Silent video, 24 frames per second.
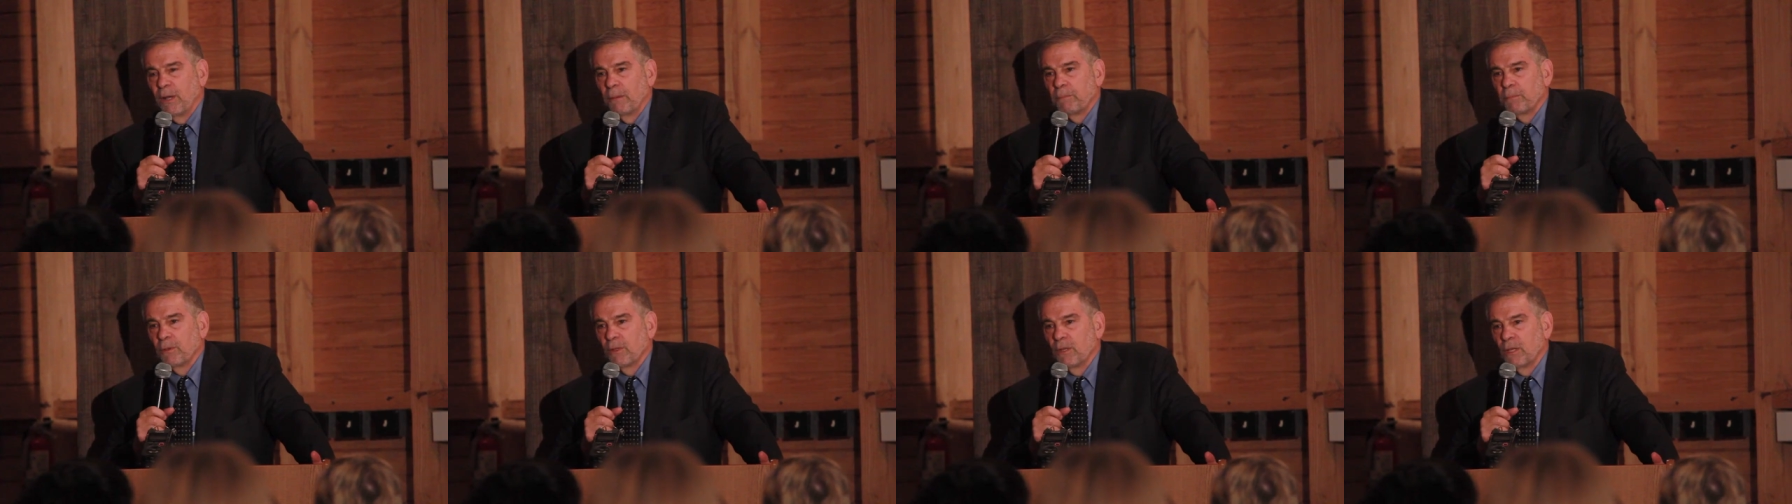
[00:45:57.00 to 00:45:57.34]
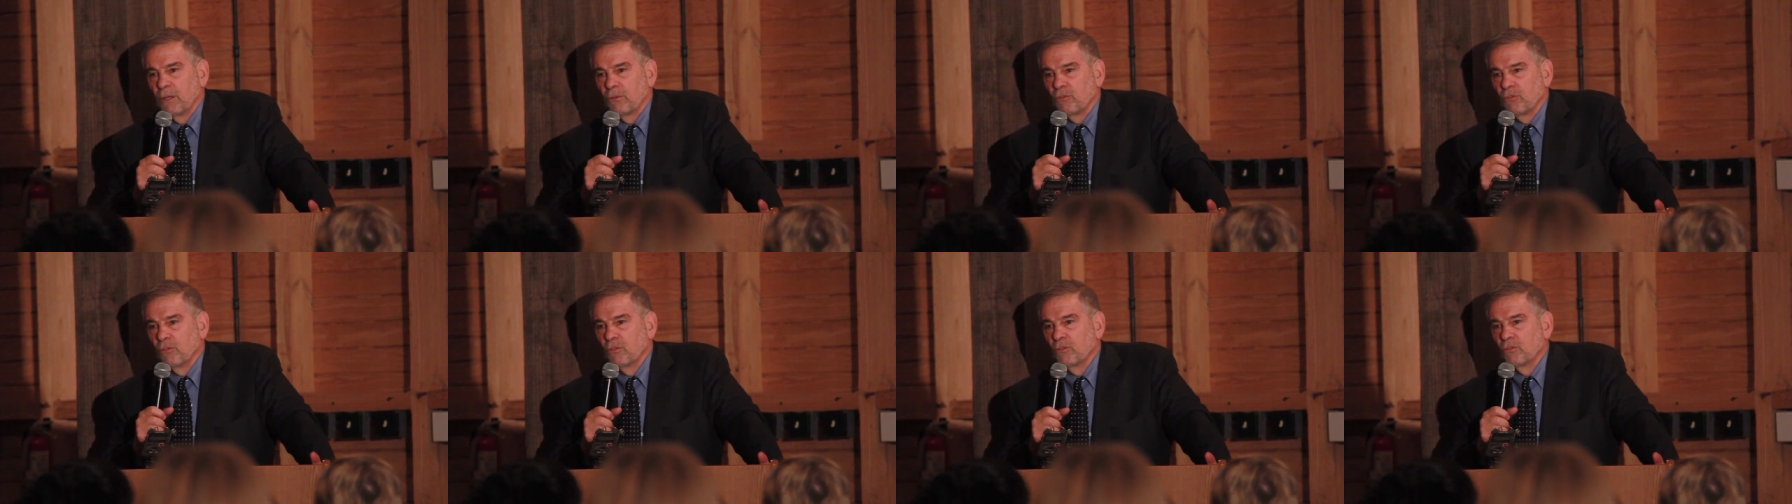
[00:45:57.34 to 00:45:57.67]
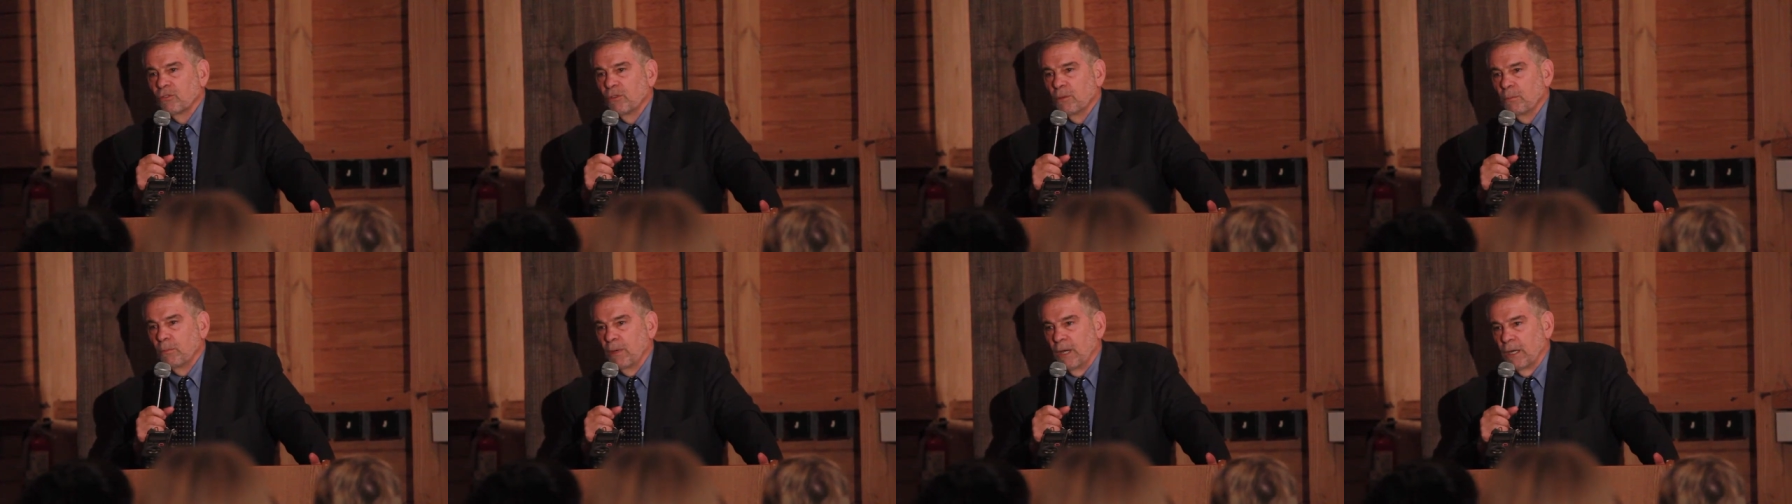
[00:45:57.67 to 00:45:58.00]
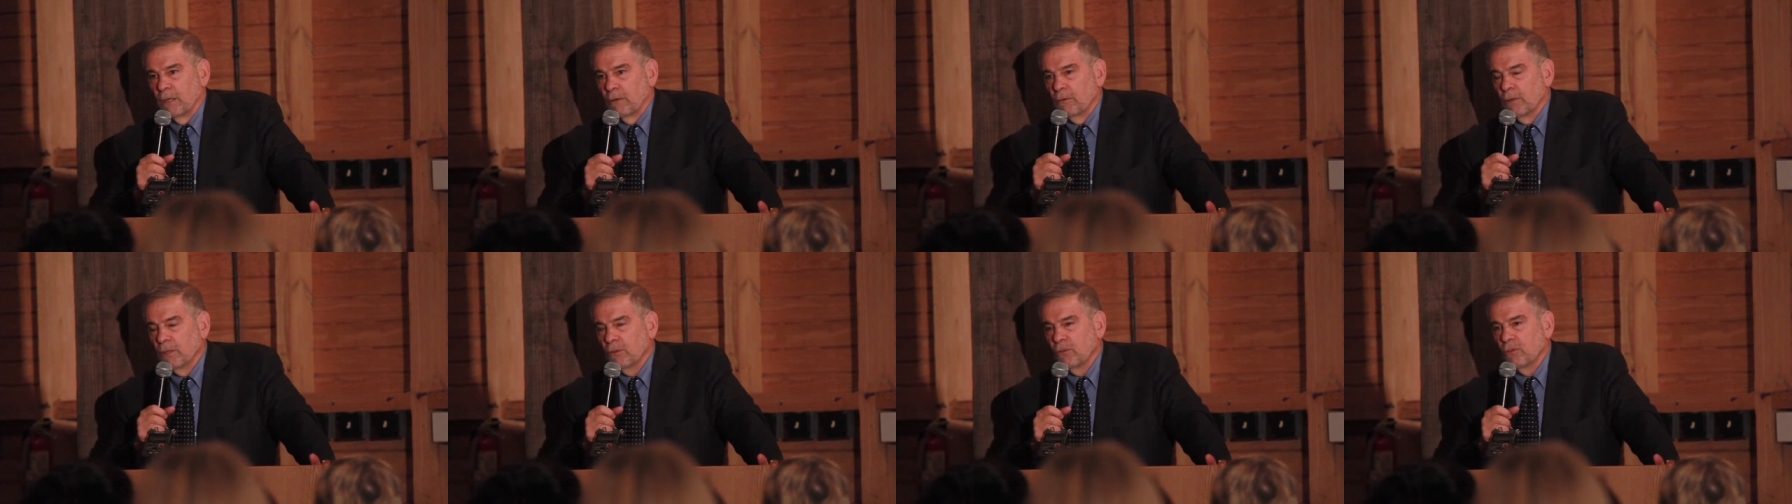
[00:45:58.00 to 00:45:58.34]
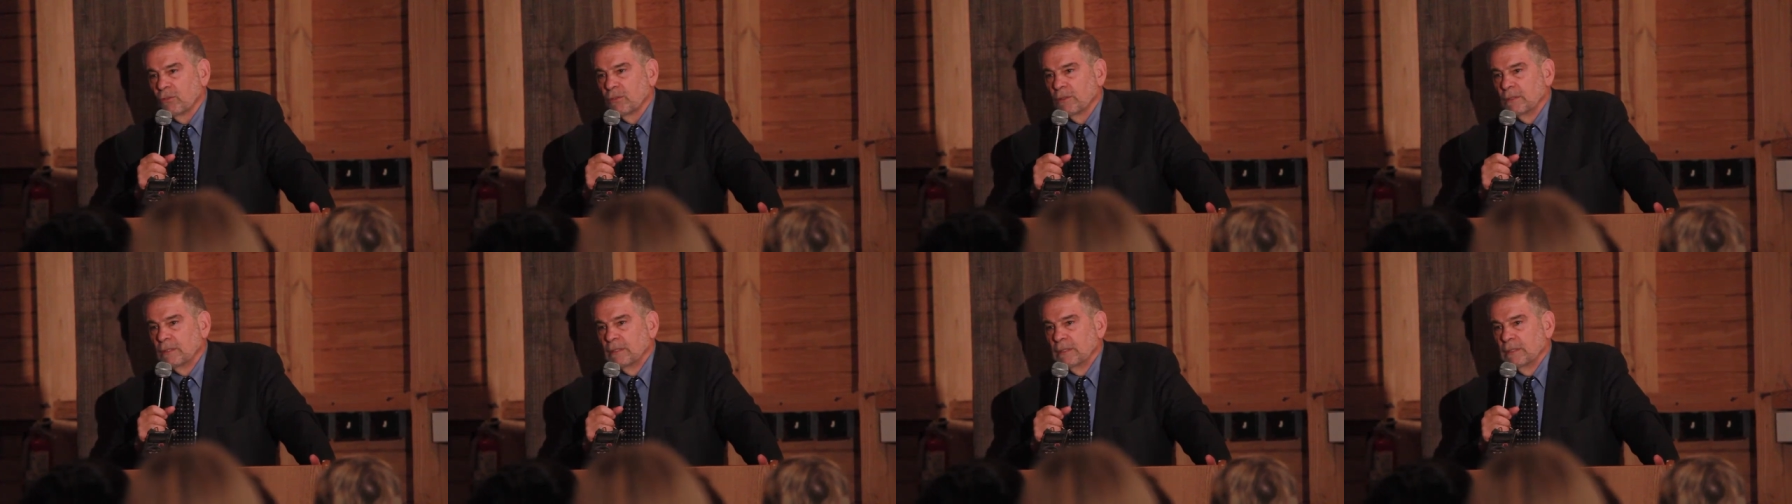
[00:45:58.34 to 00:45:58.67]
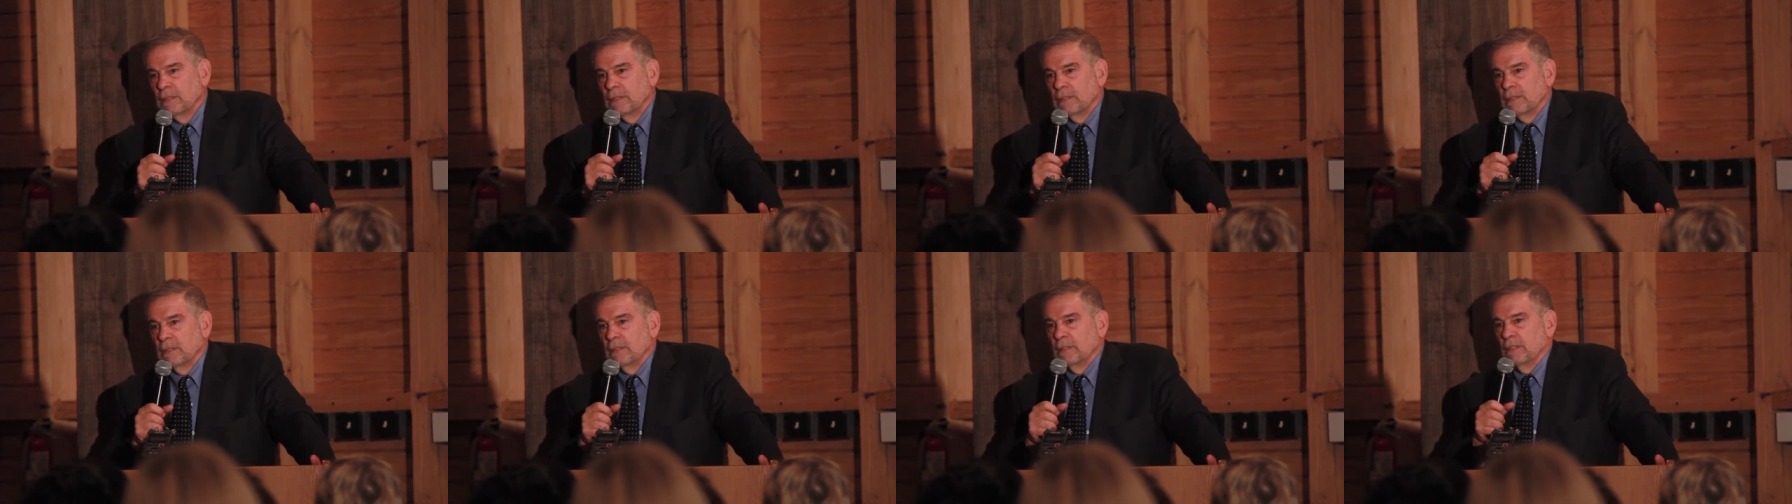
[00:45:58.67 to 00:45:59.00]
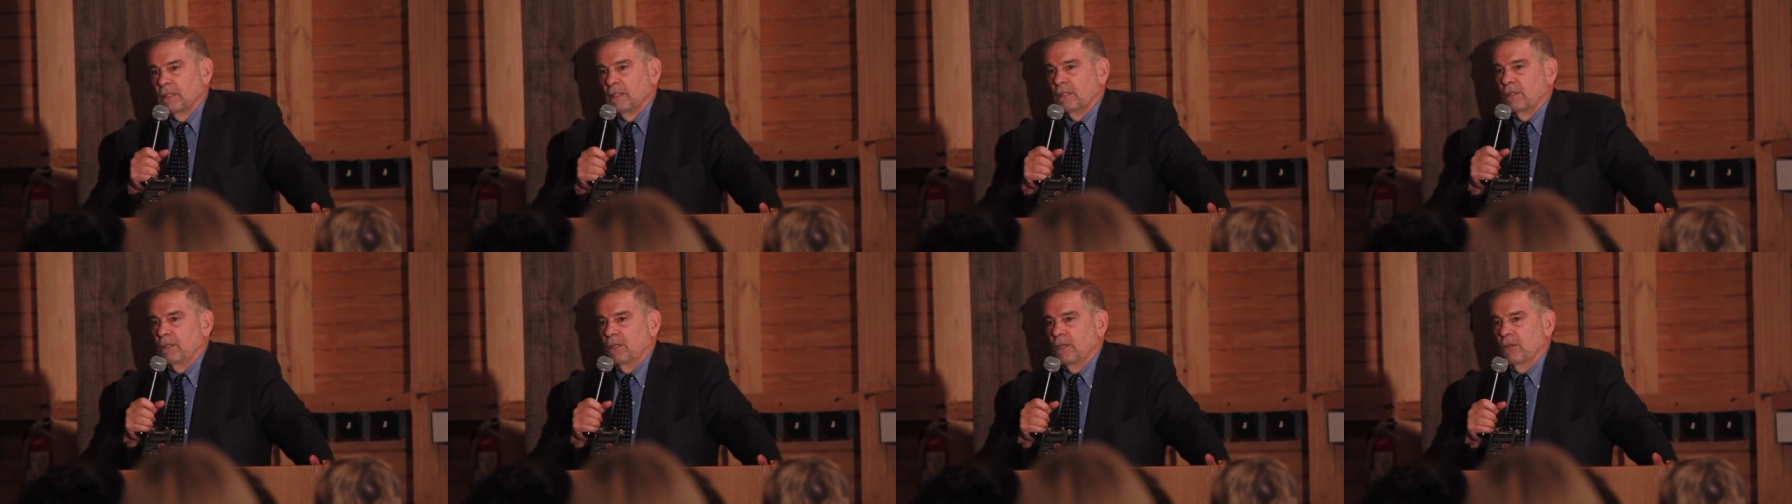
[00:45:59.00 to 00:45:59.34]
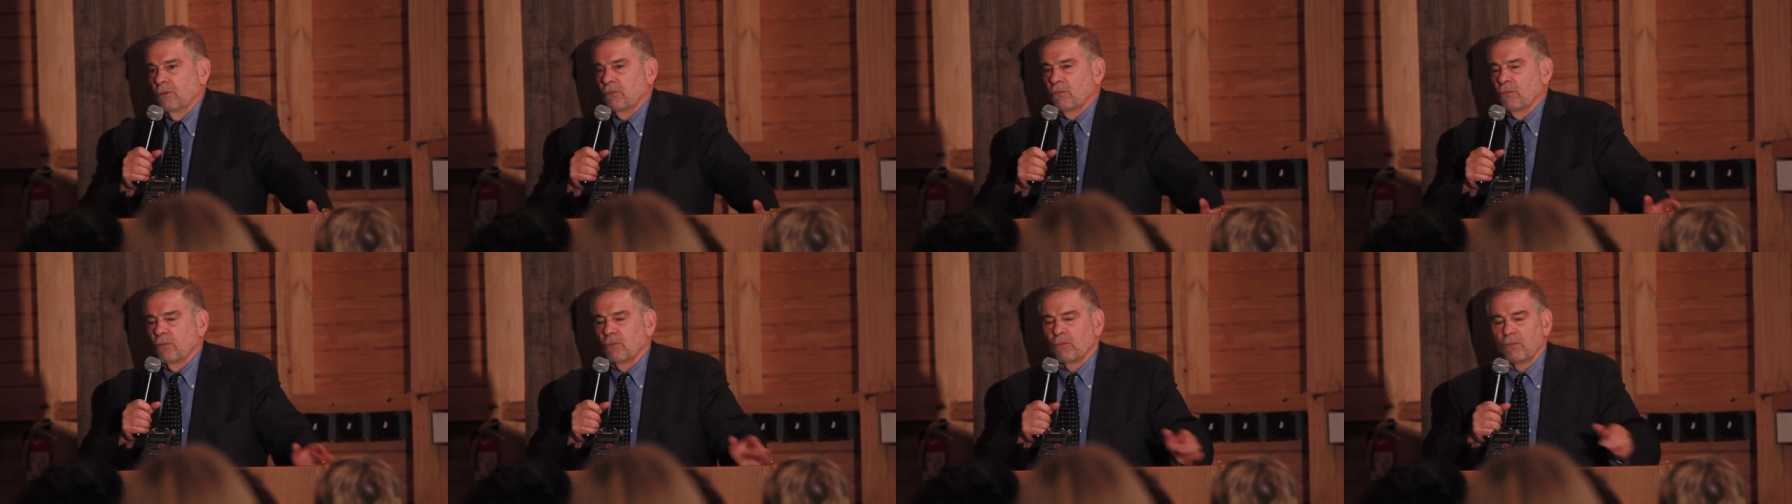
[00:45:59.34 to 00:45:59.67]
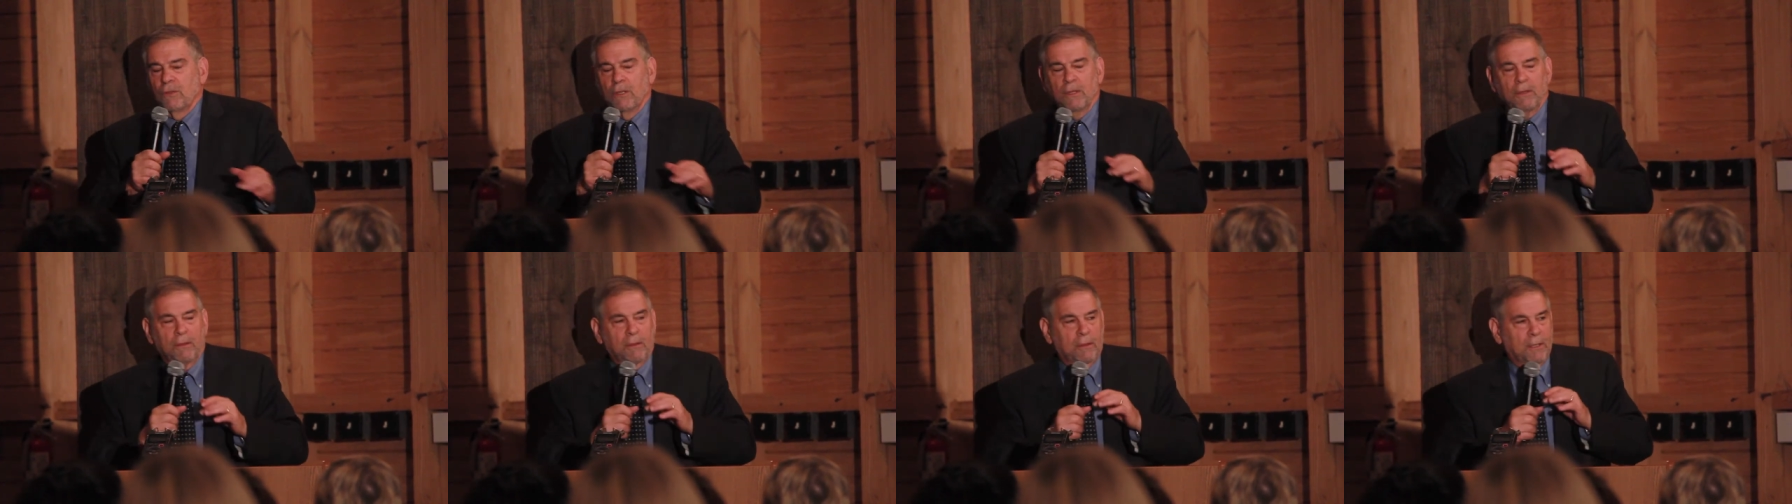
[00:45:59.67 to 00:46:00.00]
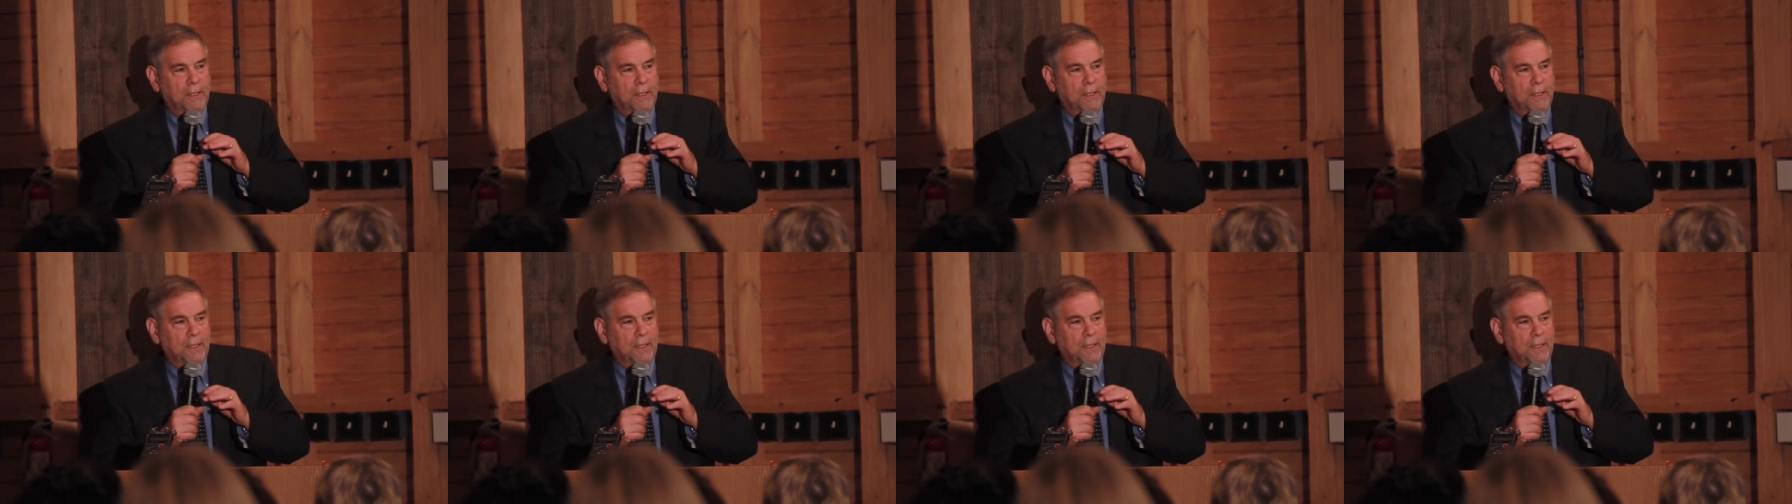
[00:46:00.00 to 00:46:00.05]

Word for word: populations and the migrants. The interesting